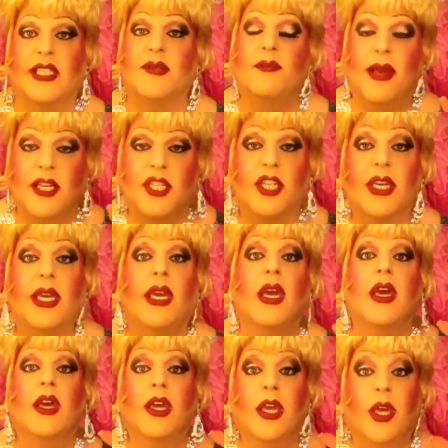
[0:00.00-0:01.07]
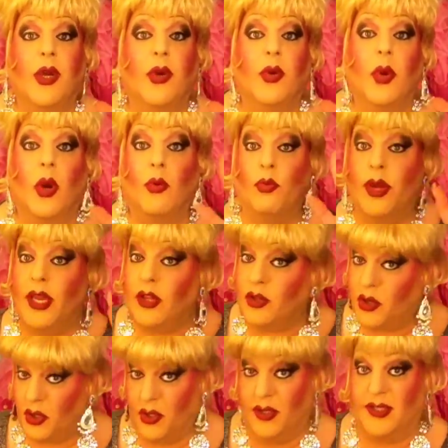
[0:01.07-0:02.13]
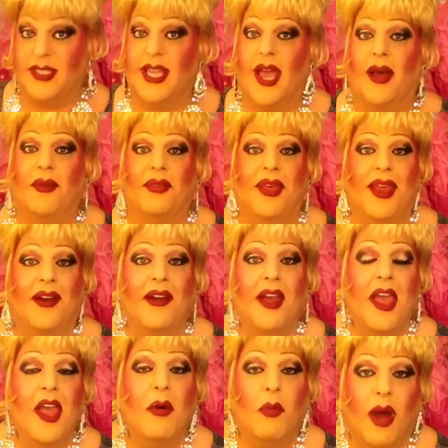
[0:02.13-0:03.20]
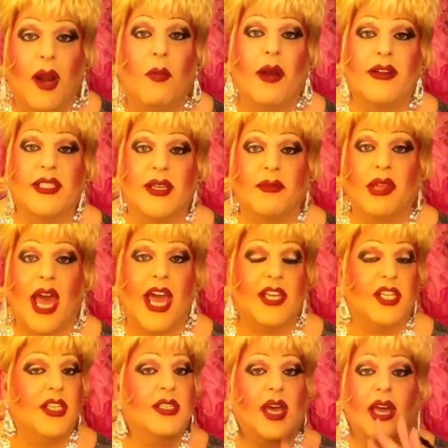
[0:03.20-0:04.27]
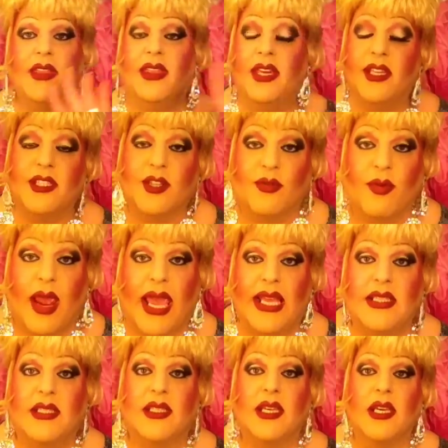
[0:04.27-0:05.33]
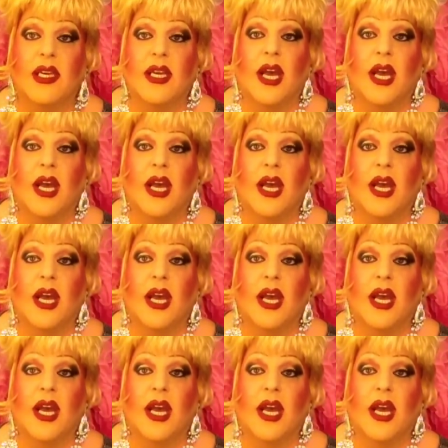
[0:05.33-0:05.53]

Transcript: Especially you real girls out there want to wear some lashes. I think it's great.